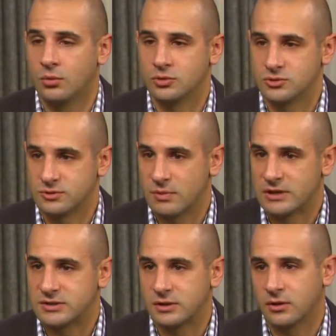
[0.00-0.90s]
which was
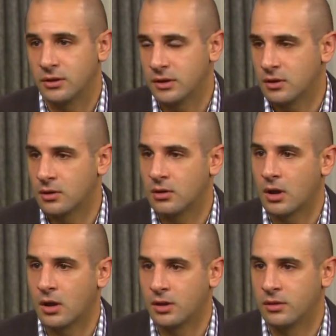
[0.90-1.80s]
meant to clear
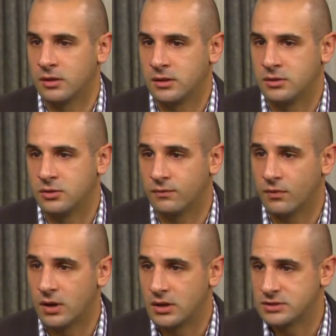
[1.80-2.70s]
uh, the
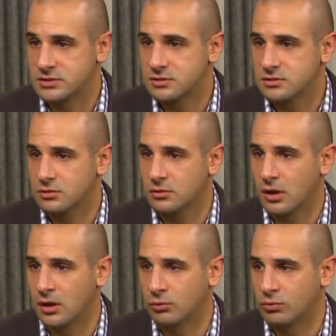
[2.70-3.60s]
Euphrates
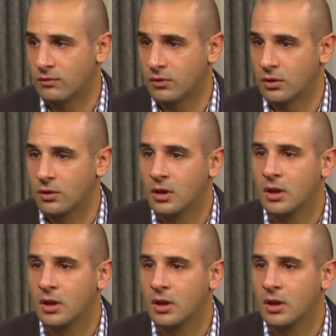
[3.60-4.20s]
uh, river